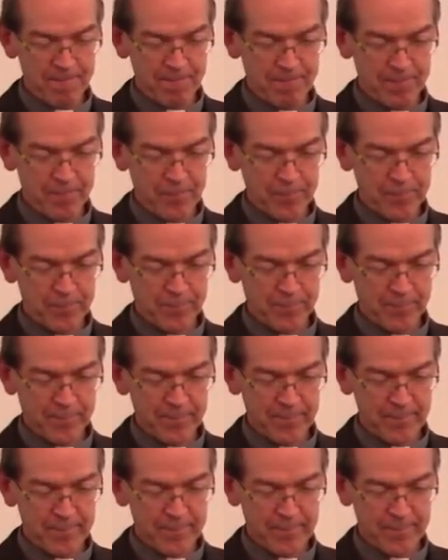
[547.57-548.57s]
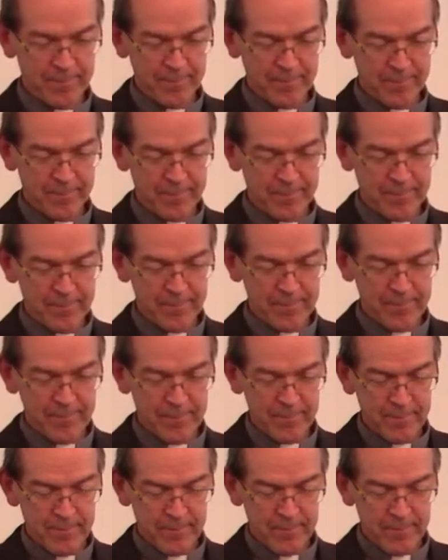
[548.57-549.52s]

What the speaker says: (silence)